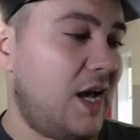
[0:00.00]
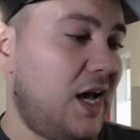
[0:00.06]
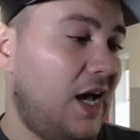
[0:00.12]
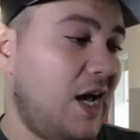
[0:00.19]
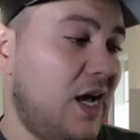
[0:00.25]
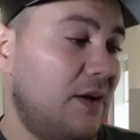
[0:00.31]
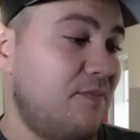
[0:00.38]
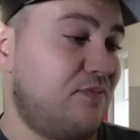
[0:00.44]

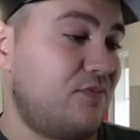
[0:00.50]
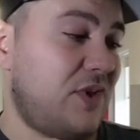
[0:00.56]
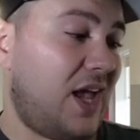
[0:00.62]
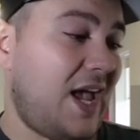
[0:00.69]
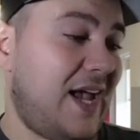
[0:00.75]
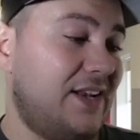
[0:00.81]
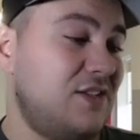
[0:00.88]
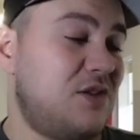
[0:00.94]

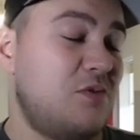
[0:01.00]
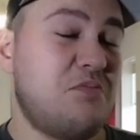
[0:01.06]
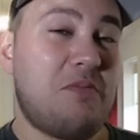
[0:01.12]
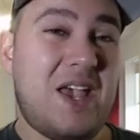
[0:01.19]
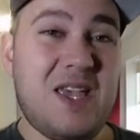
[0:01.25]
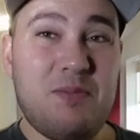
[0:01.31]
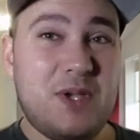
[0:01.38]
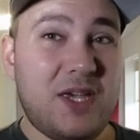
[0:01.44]
And
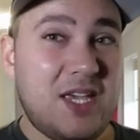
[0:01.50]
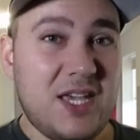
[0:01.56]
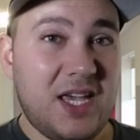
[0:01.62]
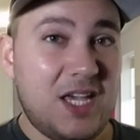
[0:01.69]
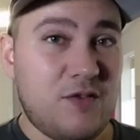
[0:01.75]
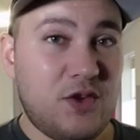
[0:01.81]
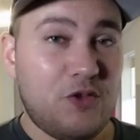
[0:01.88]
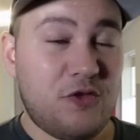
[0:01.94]
maybe
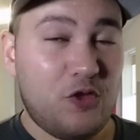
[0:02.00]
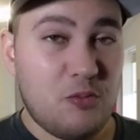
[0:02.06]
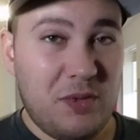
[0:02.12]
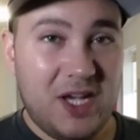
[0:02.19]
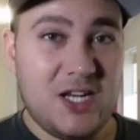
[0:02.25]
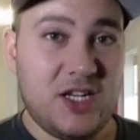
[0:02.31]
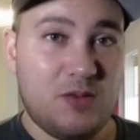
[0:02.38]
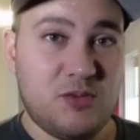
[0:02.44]
even for
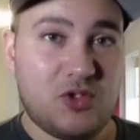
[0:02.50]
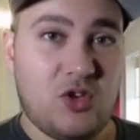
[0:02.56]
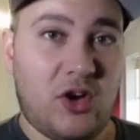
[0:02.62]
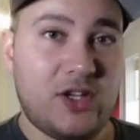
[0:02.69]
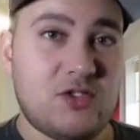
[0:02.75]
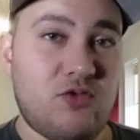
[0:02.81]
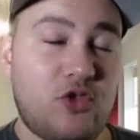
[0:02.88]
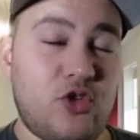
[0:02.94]

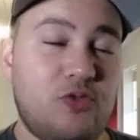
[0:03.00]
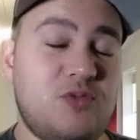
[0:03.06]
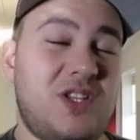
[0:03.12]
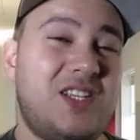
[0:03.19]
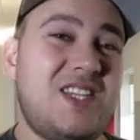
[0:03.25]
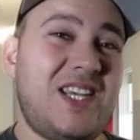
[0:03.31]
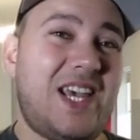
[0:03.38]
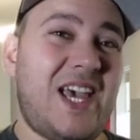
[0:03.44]
medium-sized rooms,
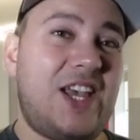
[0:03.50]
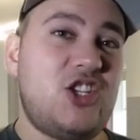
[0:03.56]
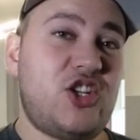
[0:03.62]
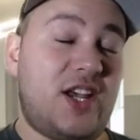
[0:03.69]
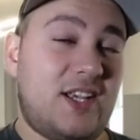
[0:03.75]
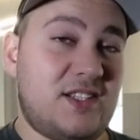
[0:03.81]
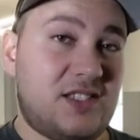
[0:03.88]
the THX